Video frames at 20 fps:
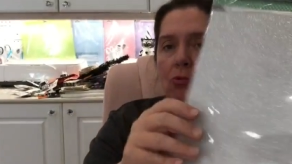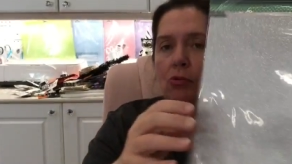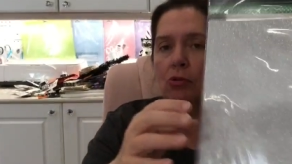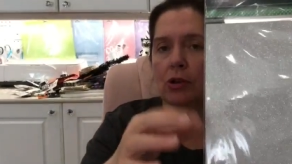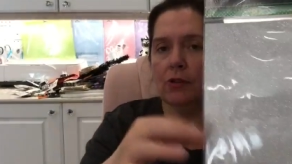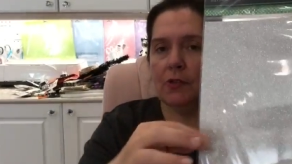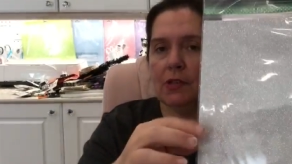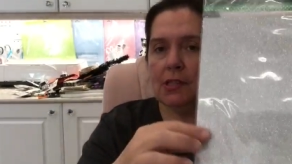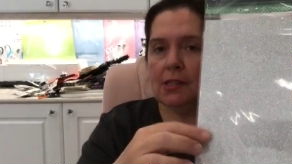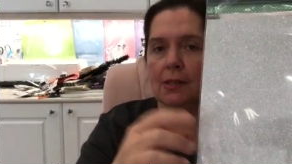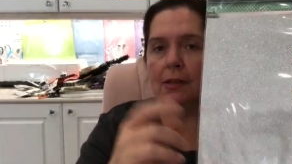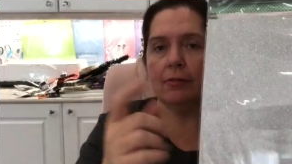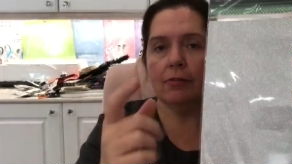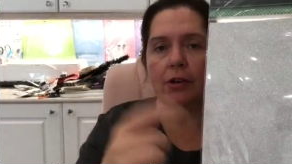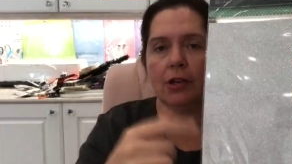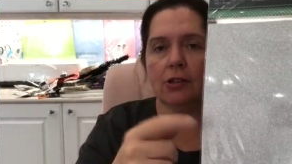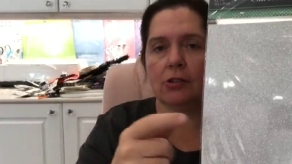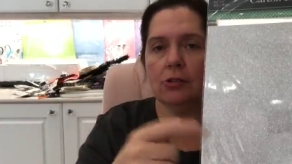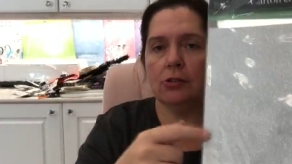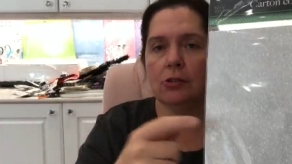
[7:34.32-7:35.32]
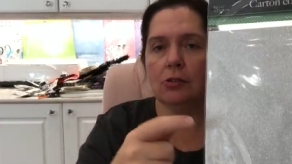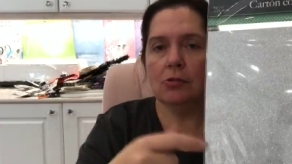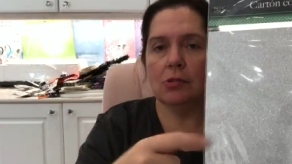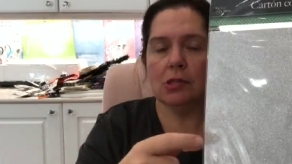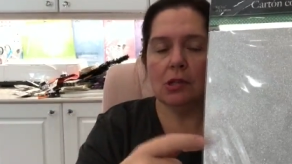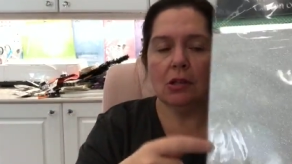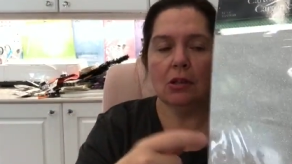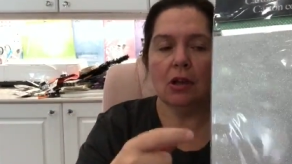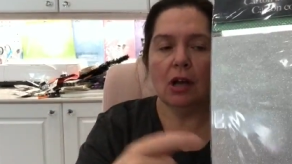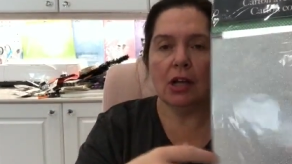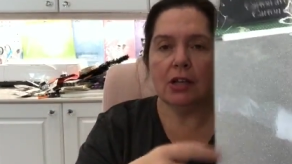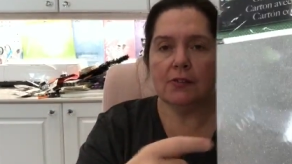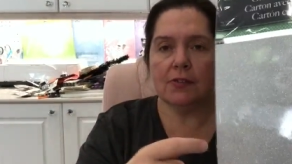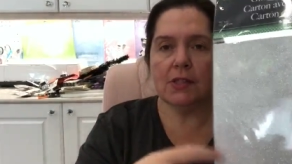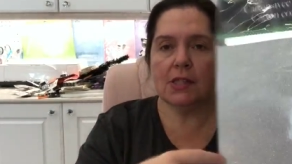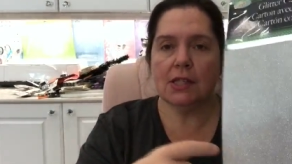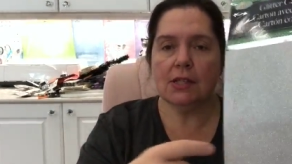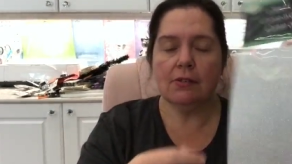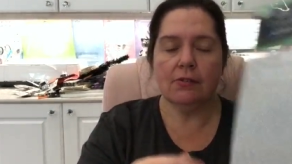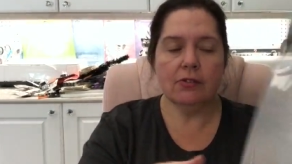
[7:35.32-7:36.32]
more of the silver. I do use a lot of
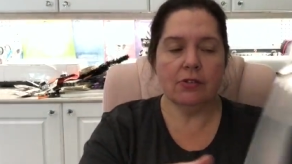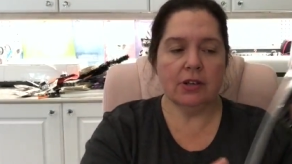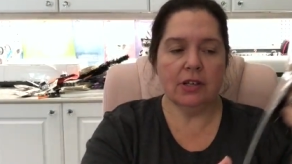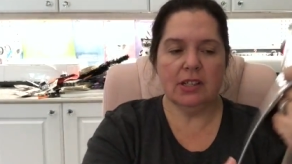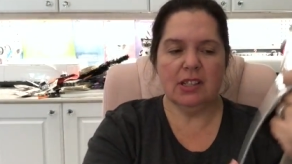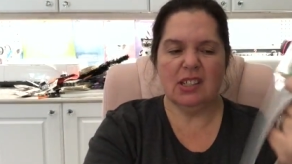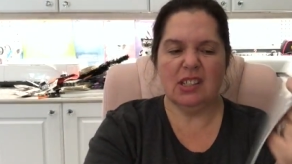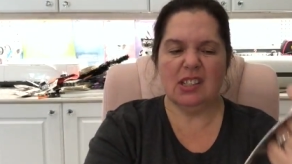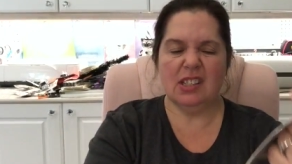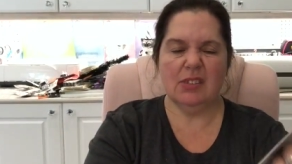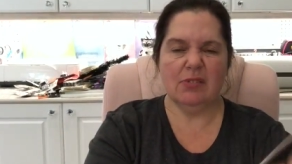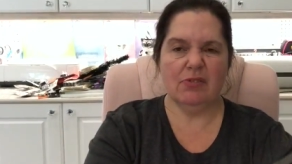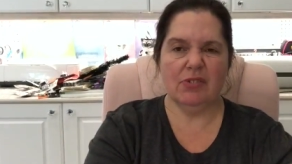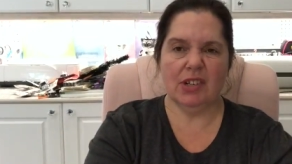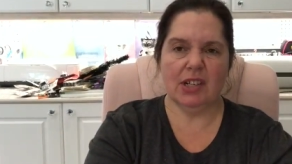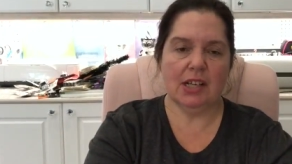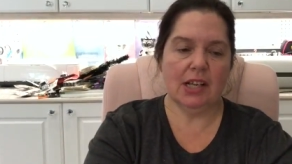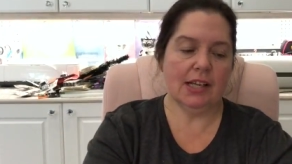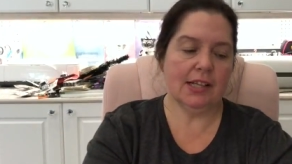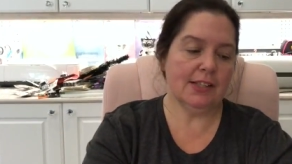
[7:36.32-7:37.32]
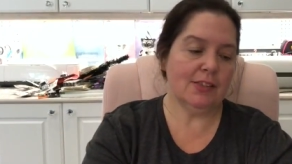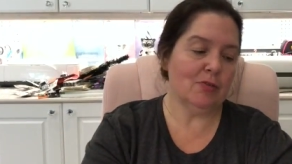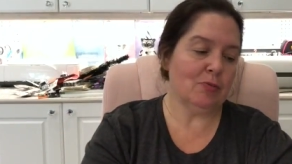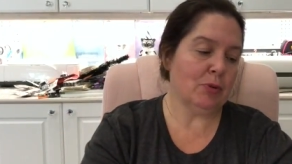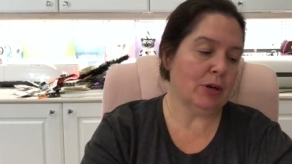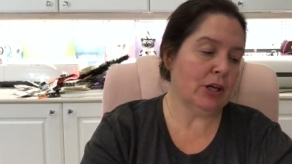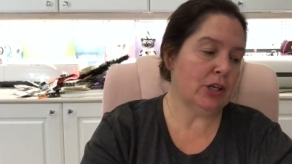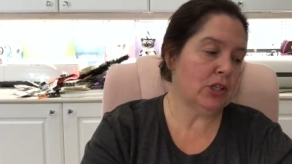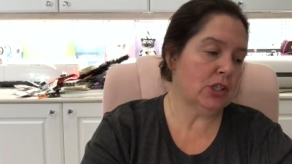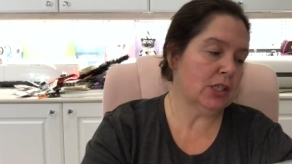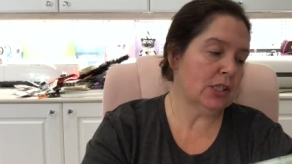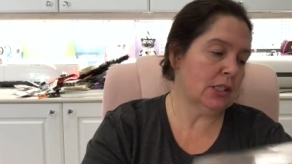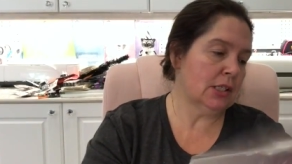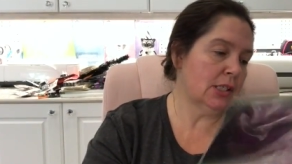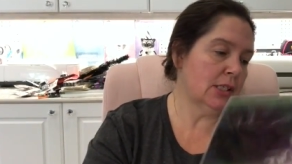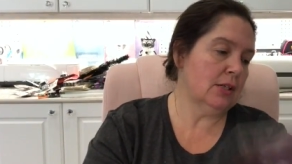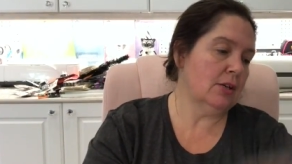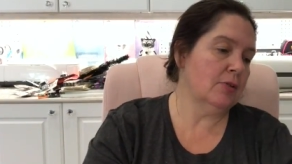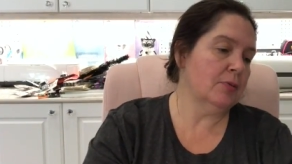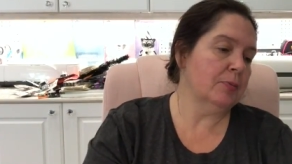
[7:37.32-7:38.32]
silver in different kinds of
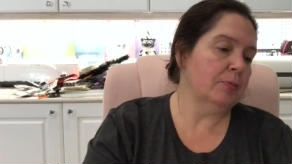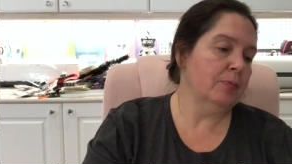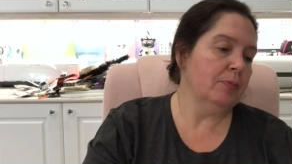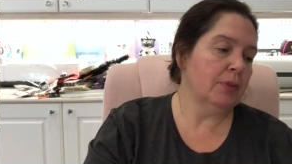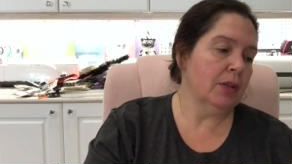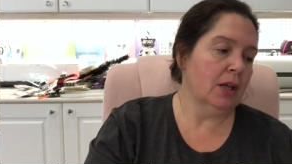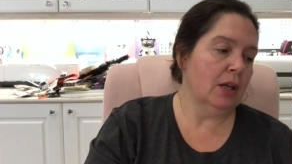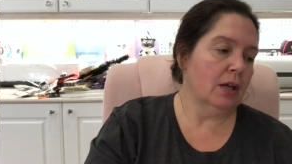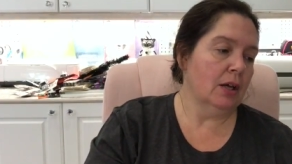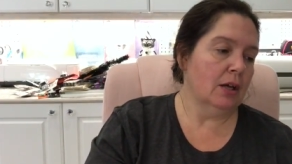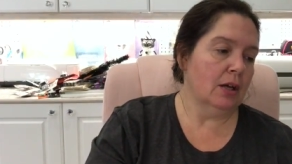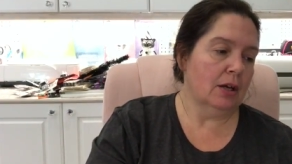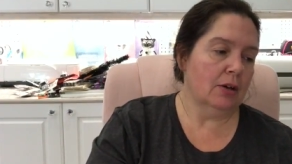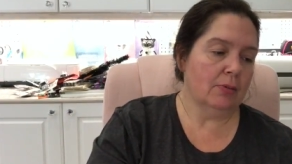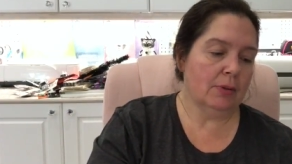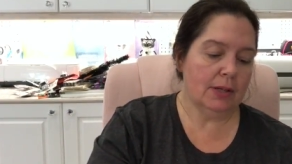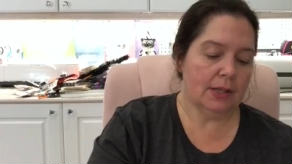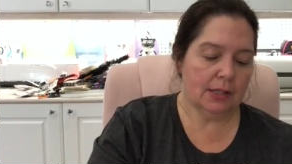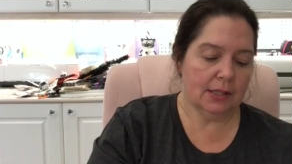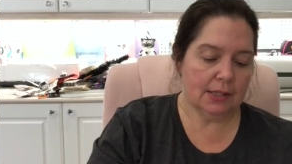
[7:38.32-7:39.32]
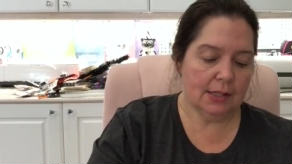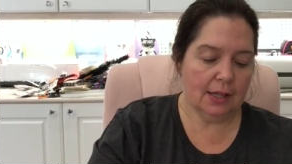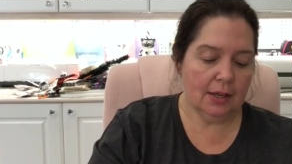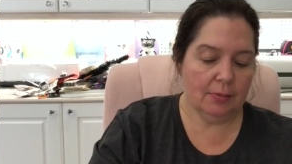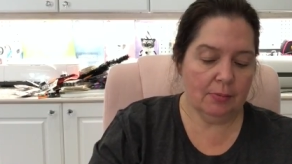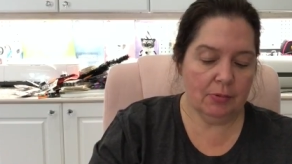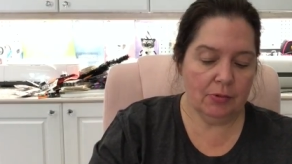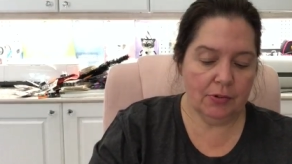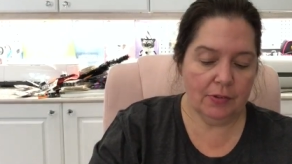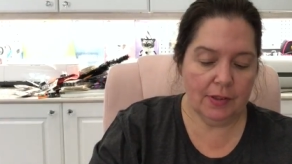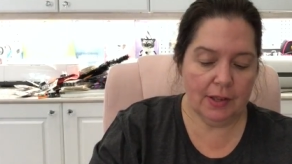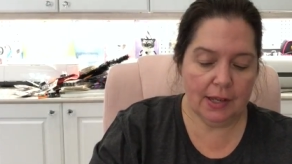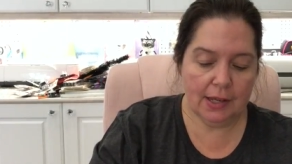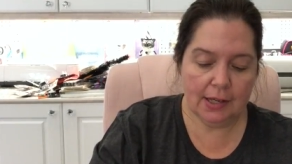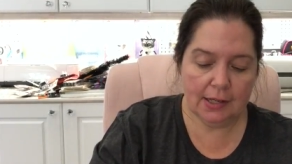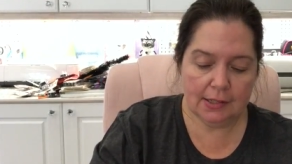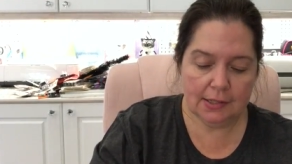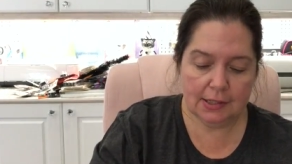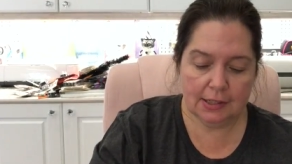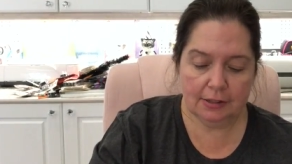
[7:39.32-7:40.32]
projects, so I wanted to get more of
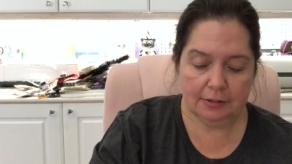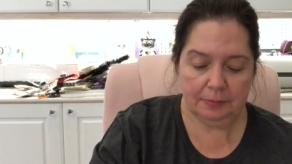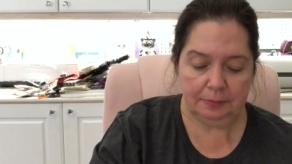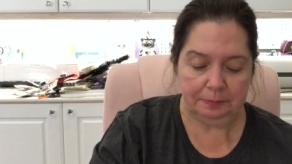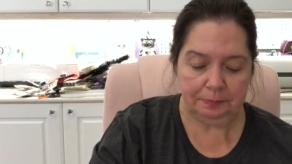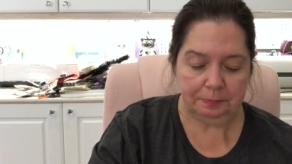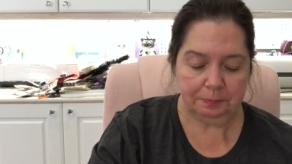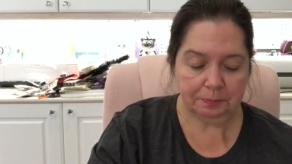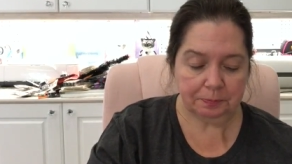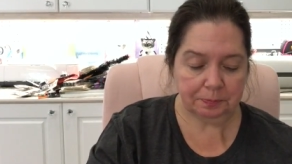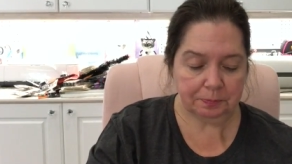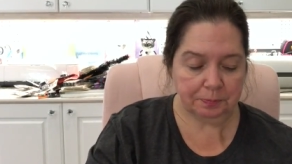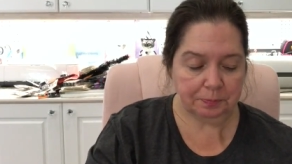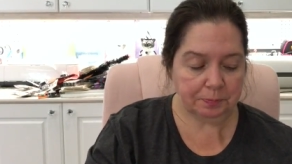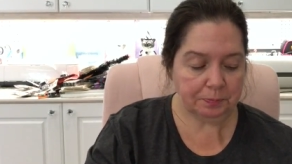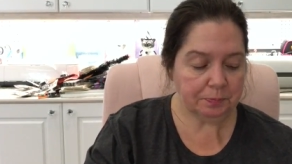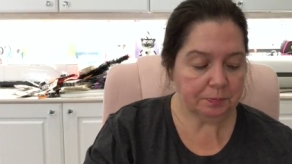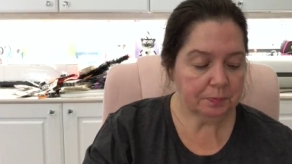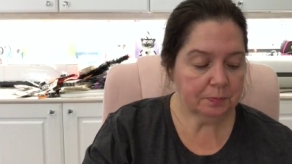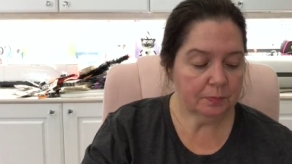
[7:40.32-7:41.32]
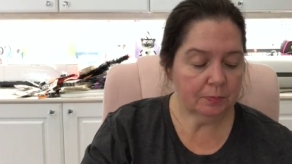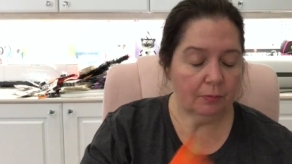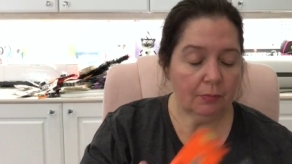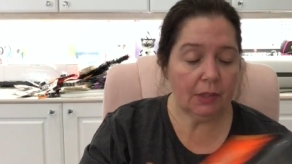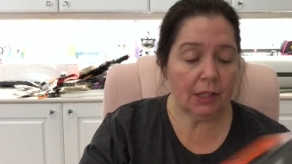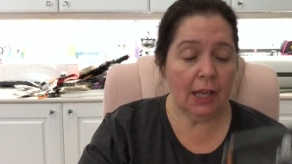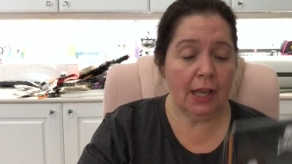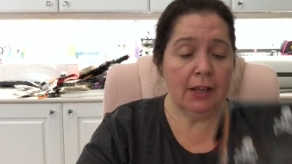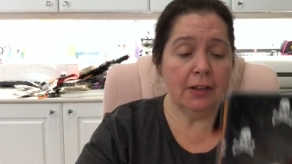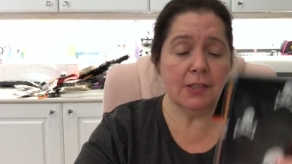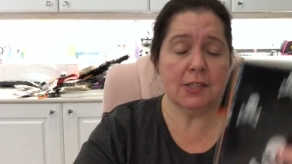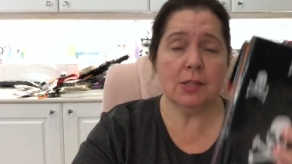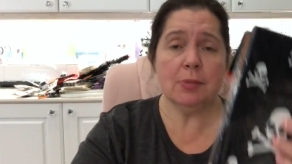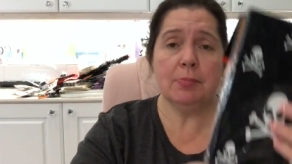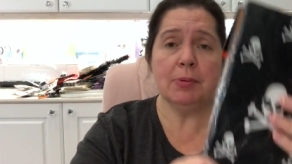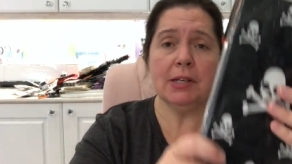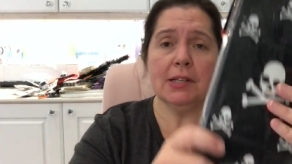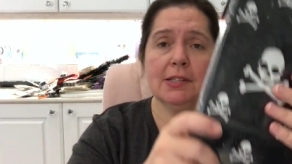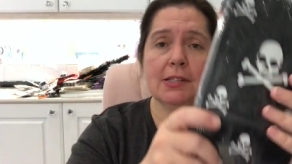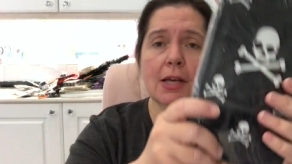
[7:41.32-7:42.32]
that. I also
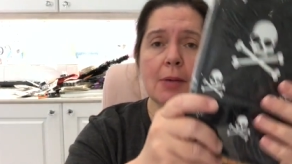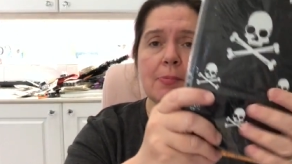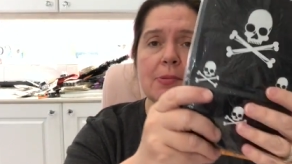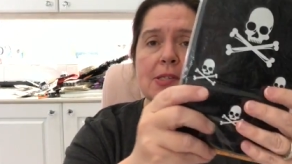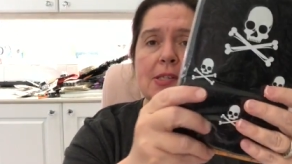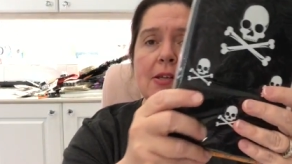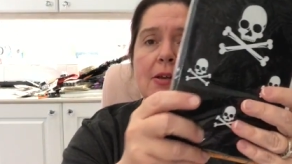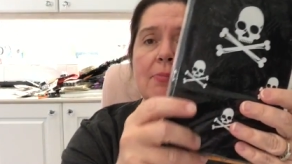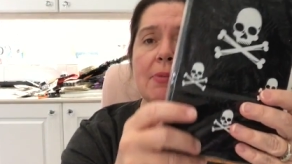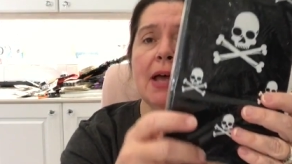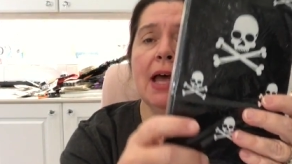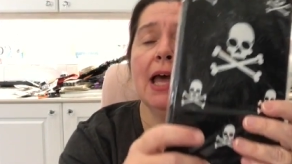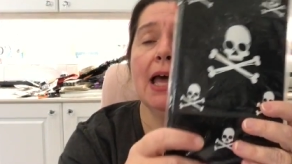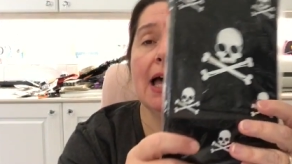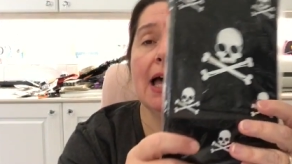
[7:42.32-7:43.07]
picked up some